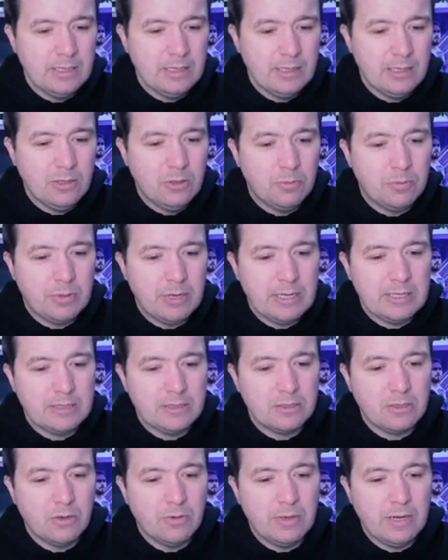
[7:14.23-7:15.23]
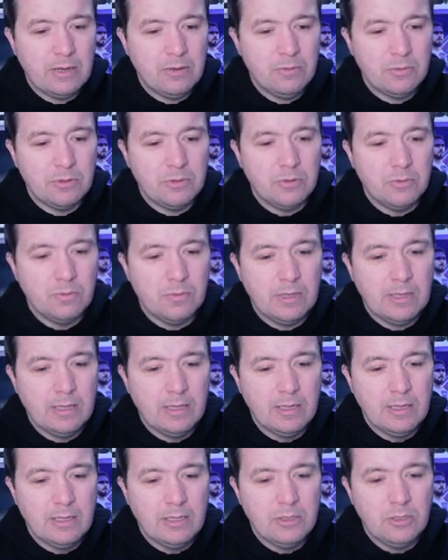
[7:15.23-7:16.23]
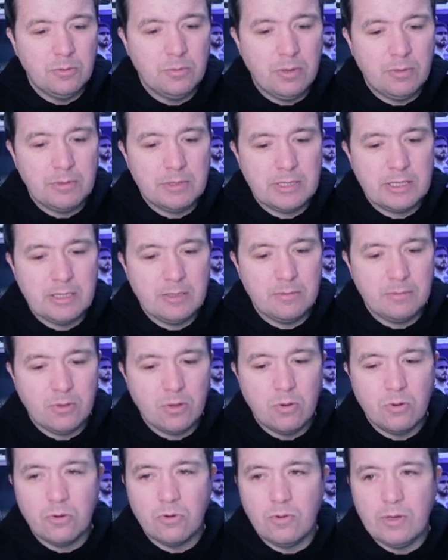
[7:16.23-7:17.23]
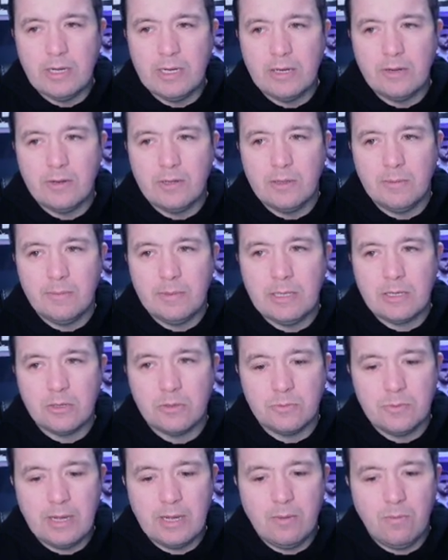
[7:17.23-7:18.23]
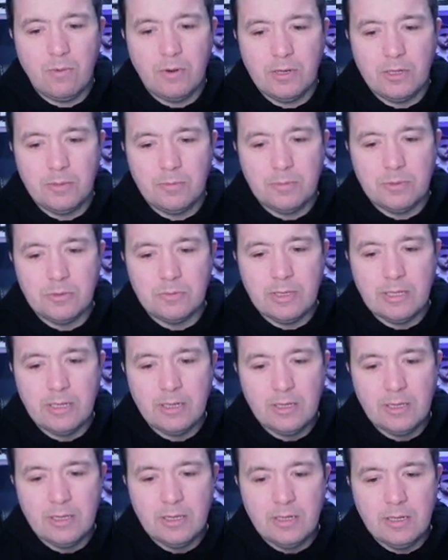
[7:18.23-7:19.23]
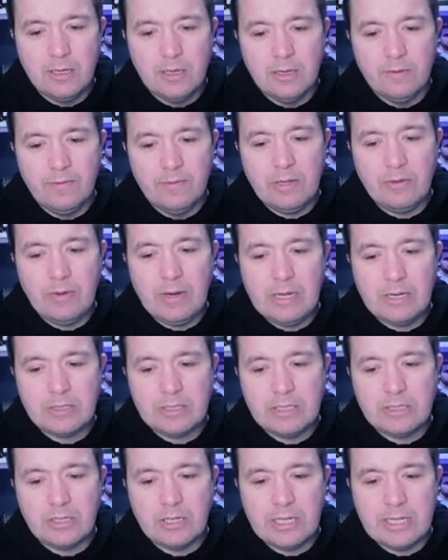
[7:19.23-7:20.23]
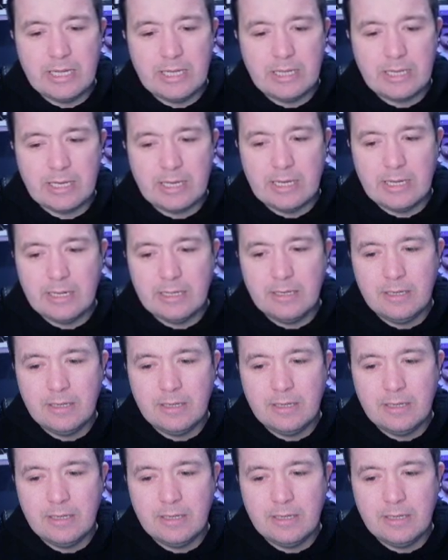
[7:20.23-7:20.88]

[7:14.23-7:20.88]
Little praises going out. We're doing well. You'll probably see him go greener a little bit because we are one nil up as well. Uh, Villarinos is on a yellow card.